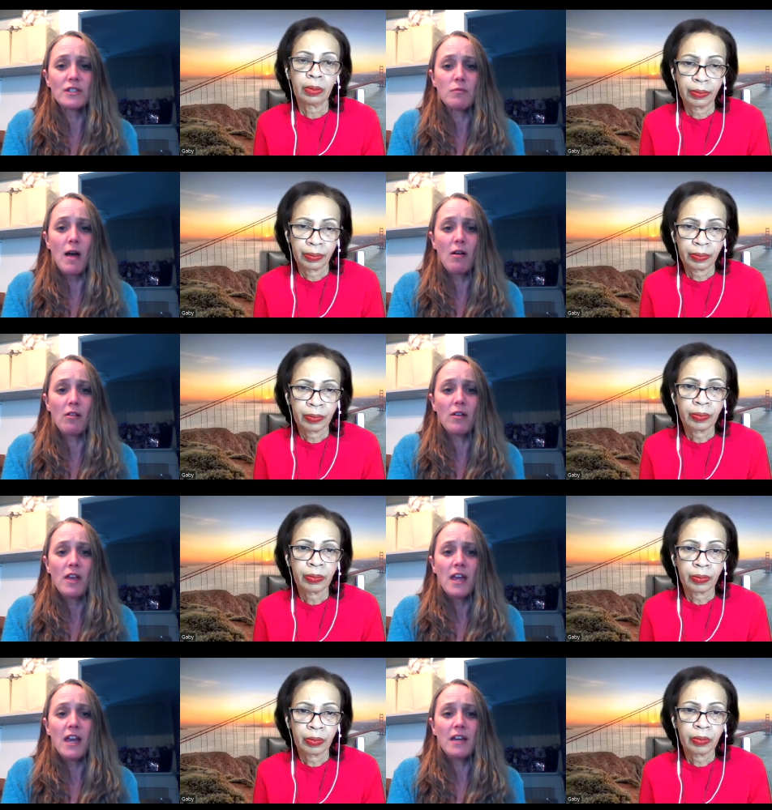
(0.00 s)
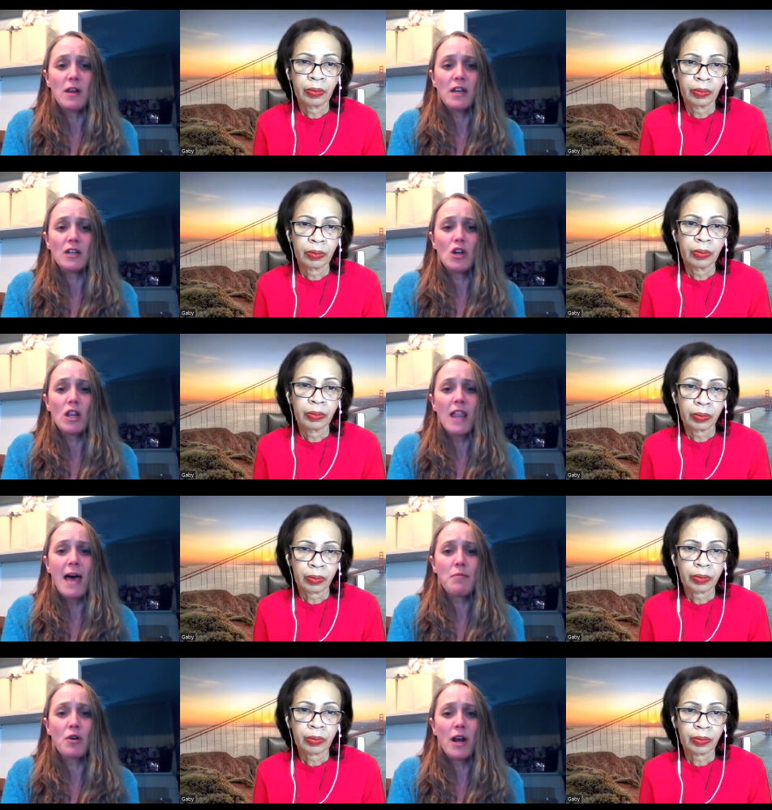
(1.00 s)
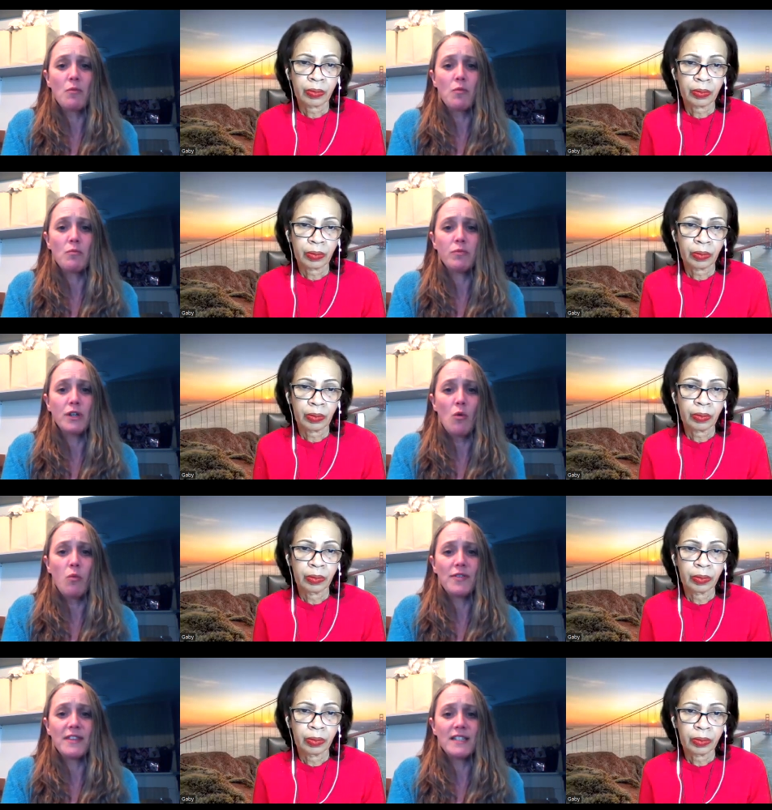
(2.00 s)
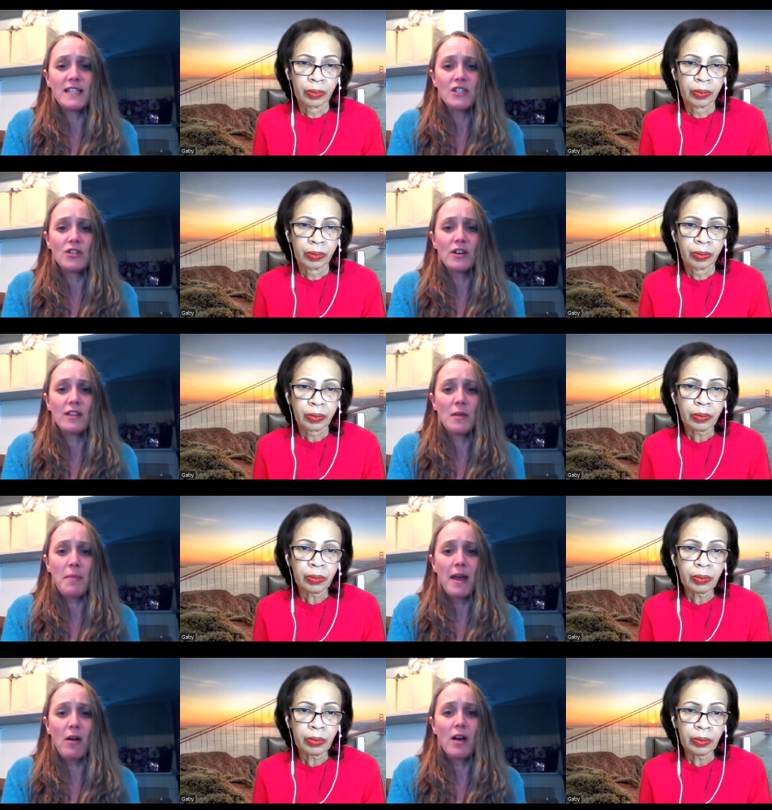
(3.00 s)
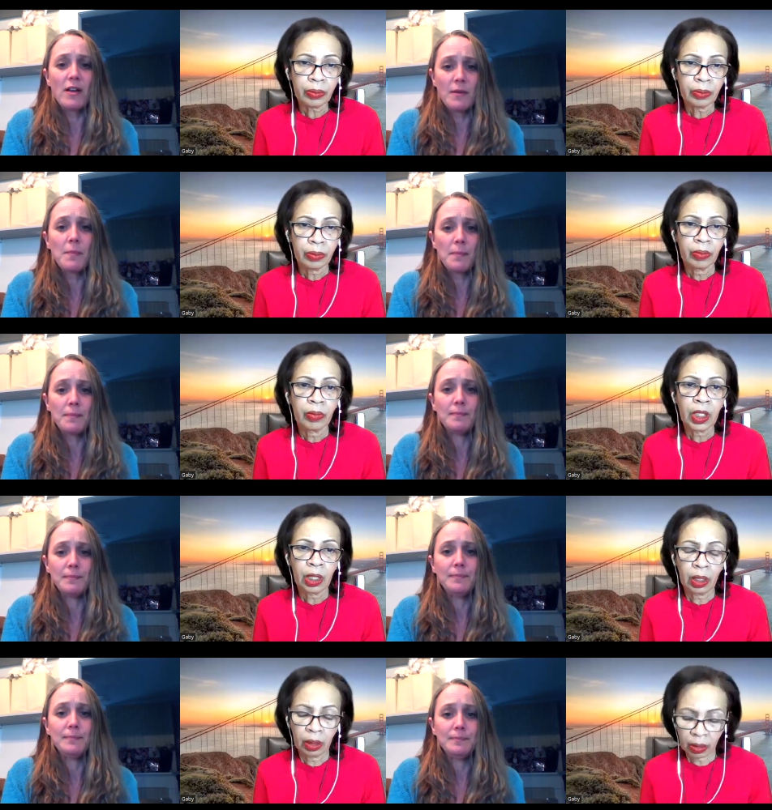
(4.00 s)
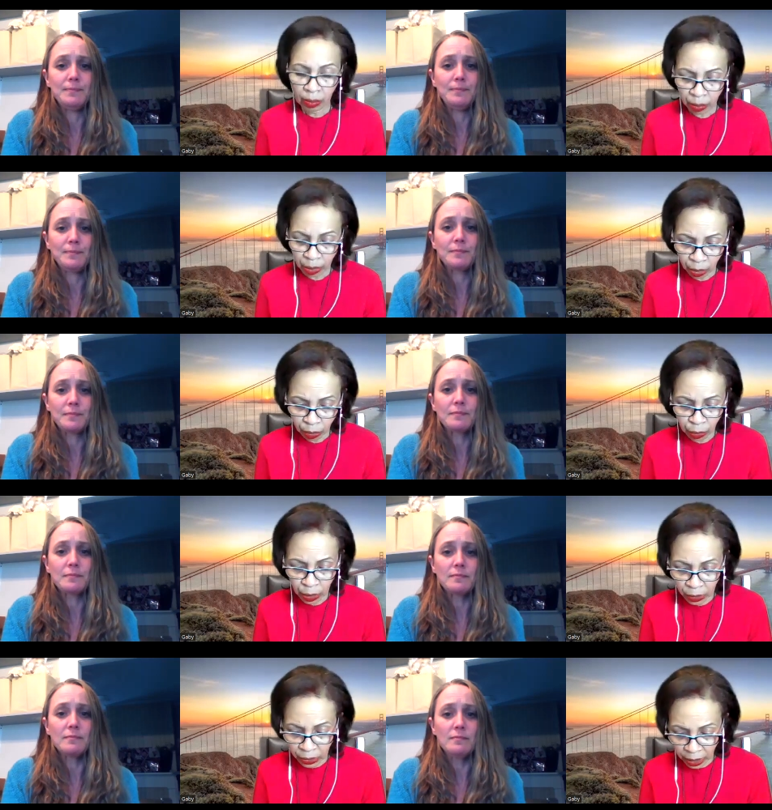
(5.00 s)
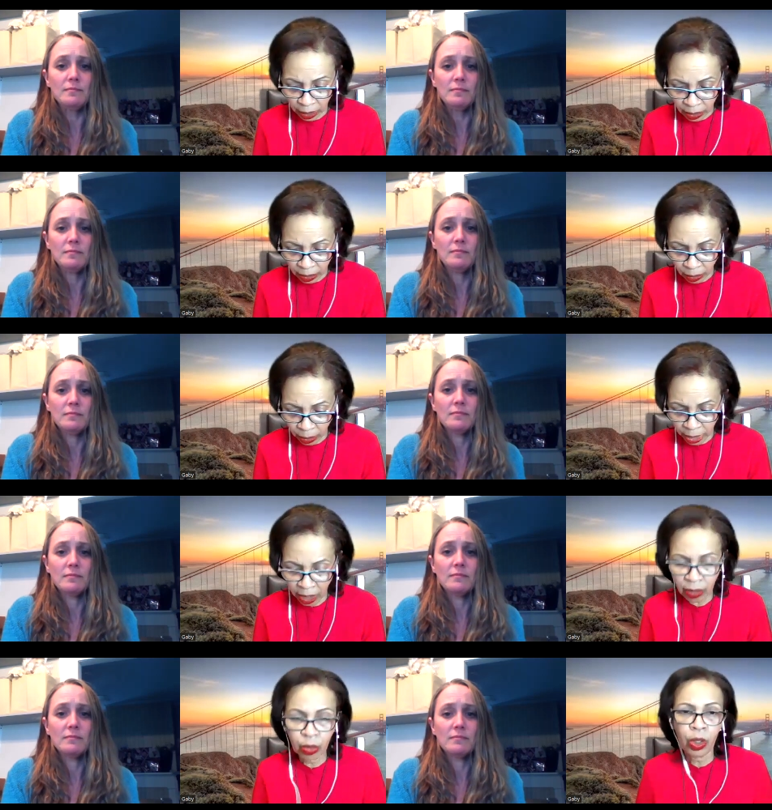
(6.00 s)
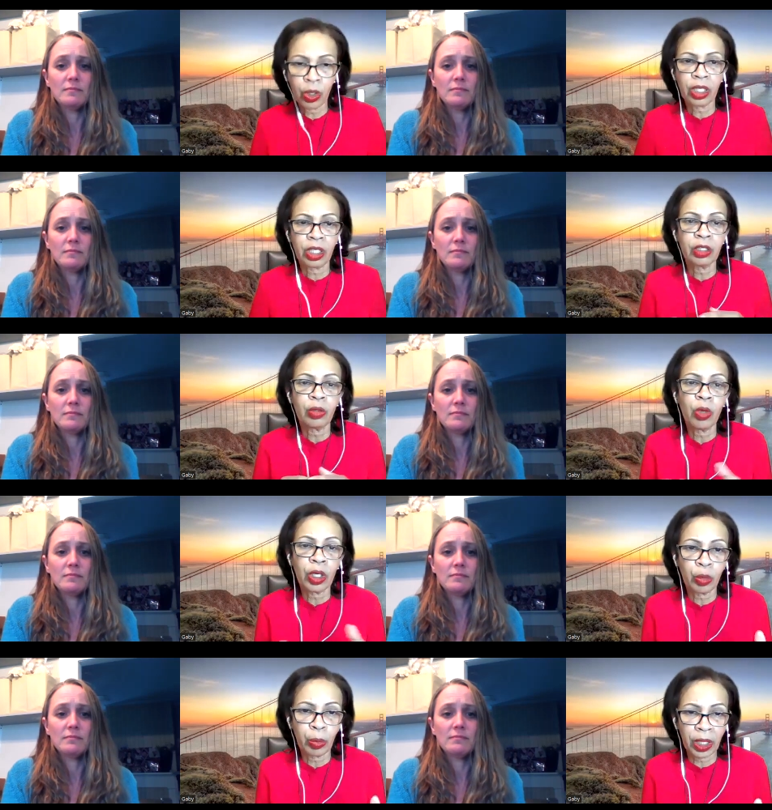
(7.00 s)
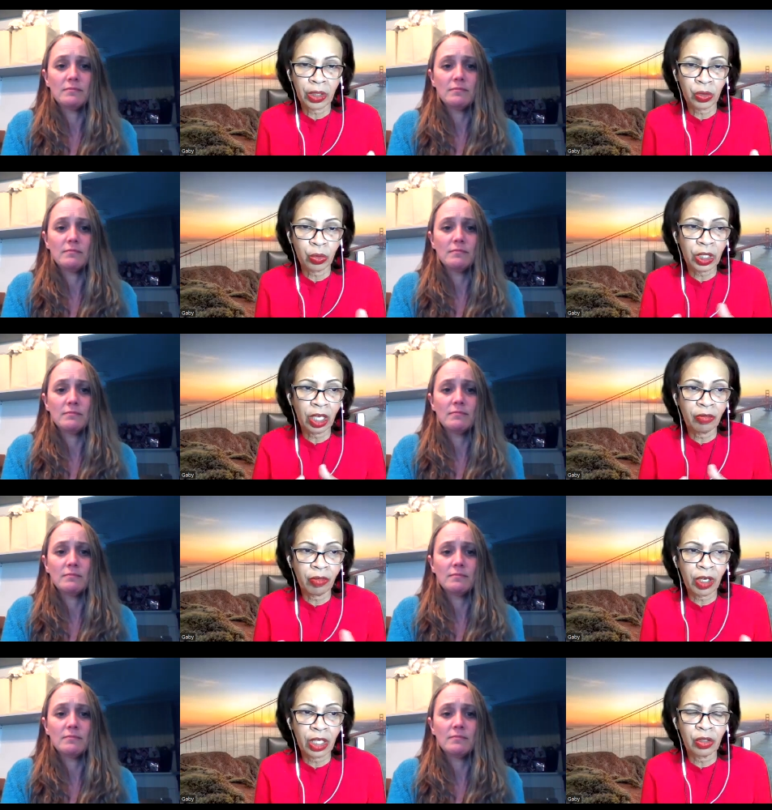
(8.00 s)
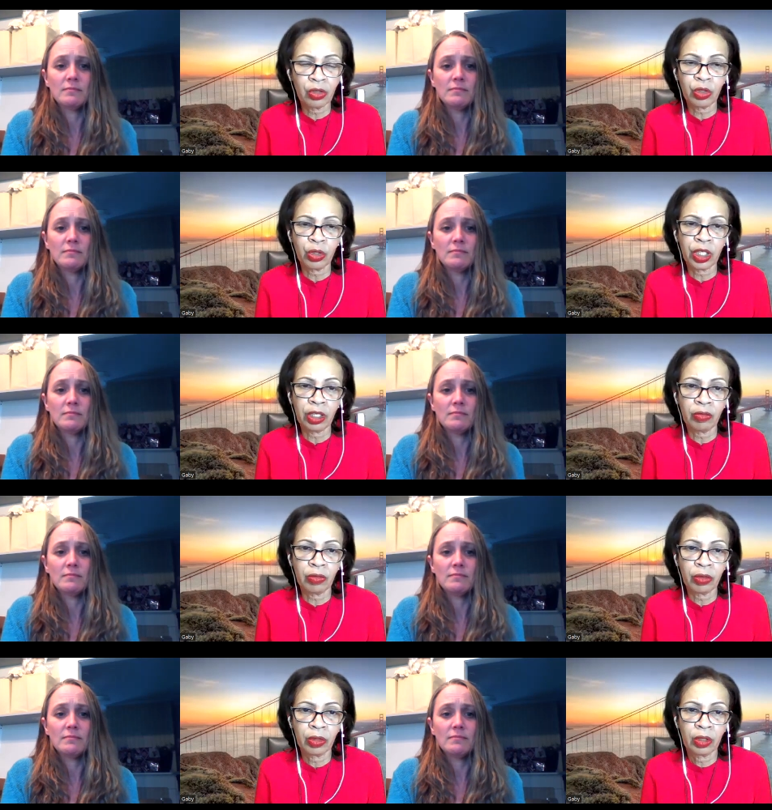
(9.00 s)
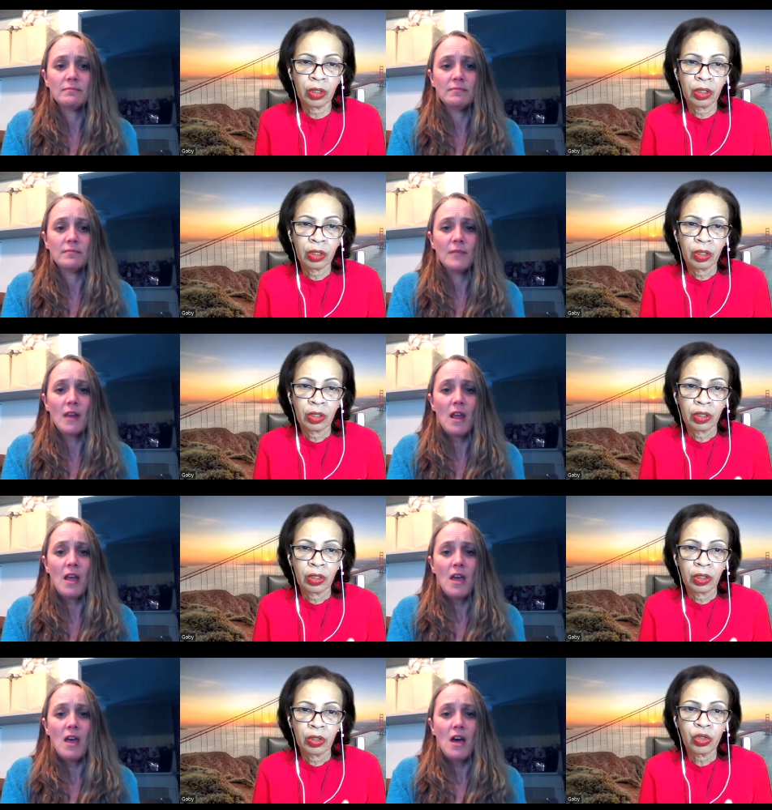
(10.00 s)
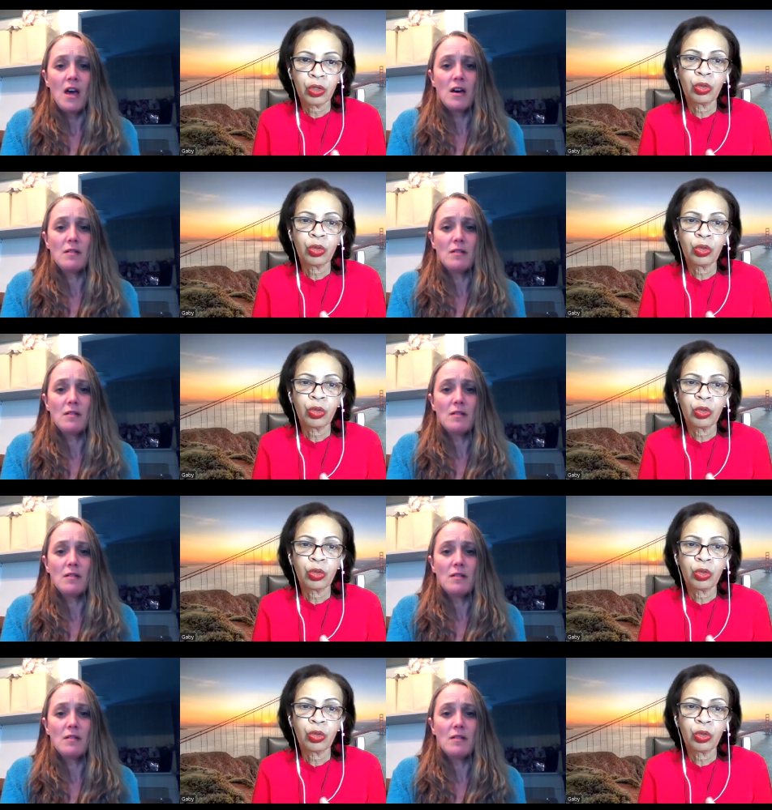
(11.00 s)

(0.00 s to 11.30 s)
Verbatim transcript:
Speaker 1: as well, and and collaborate, you know, with the teacher and the parent. Yeah, beautifully
Speaker 2: said.
Speaker 1: Okay,
Speaker 2: at work, in the workplace, what advice do you give to,